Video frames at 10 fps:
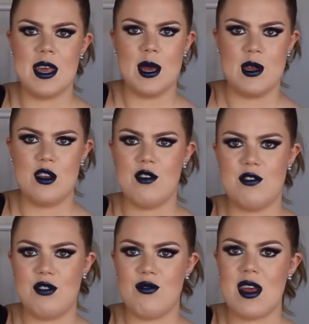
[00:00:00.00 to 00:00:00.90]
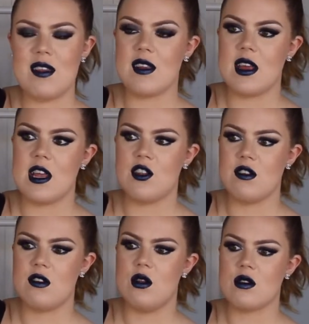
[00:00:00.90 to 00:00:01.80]
end of the dress, it
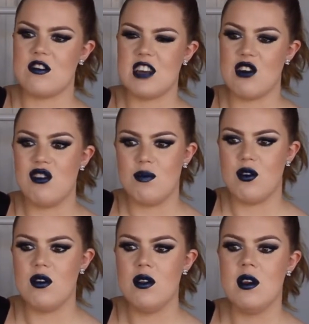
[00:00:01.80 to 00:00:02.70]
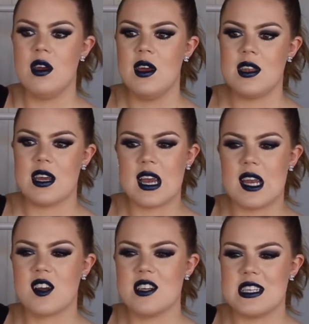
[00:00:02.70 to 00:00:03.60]
doesn't look terrible. That
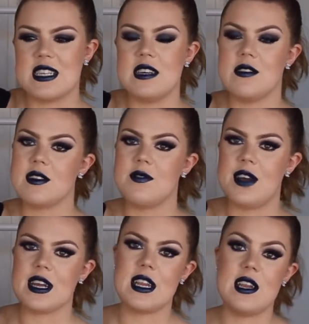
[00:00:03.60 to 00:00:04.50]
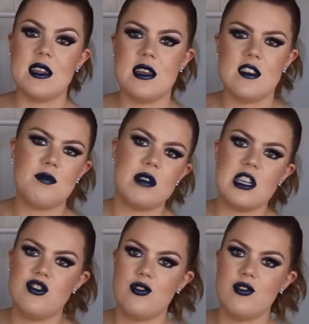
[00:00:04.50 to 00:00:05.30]
kind of conceals the fact that it is pretty